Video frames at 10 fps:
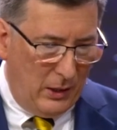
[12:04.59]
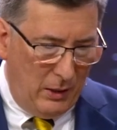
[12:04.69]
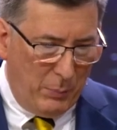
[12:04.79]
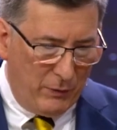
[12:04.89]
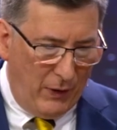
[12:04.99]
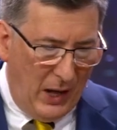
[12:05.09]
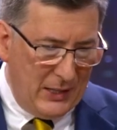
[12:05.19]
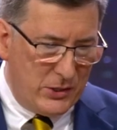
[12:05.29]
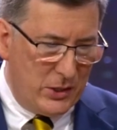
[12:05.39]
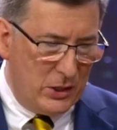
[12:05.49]
He
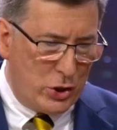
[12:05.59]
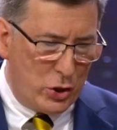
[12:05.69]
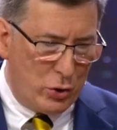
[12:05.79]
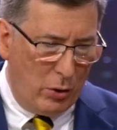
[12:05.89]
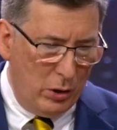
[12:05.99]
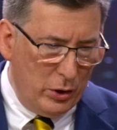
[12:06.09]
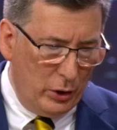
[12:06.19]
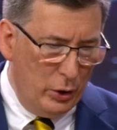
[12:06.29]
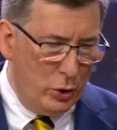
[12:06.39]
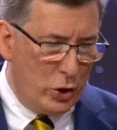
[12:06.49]
provides this strong
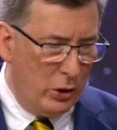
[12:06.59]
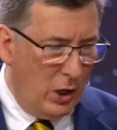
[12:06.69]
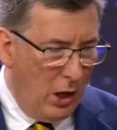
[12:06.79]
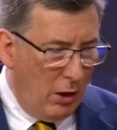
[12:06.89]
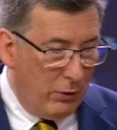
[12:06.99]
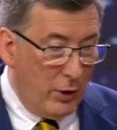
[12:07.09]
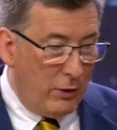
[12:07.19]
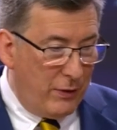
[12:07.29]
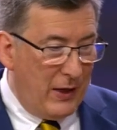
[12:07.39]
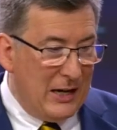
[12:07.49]
delusion
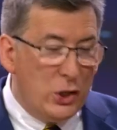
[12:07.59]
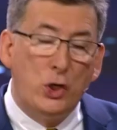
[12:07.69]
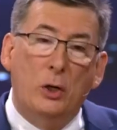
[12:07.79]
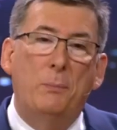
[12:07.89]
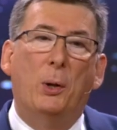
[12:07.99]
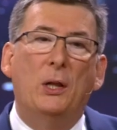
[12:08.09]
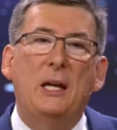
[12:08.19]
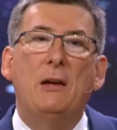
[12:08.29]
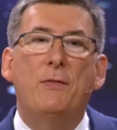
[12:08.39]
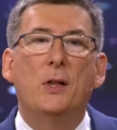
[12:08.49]
that they should
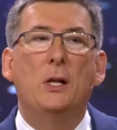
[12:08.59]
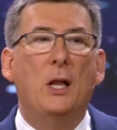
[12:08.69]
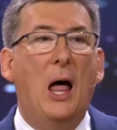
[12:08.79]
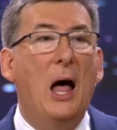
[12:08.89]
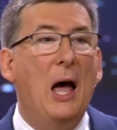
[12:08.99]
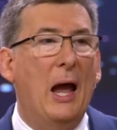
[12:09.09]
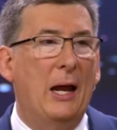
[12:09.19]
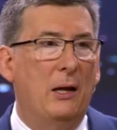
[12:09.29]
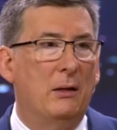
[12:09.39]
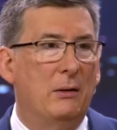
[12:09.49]
believe the lie.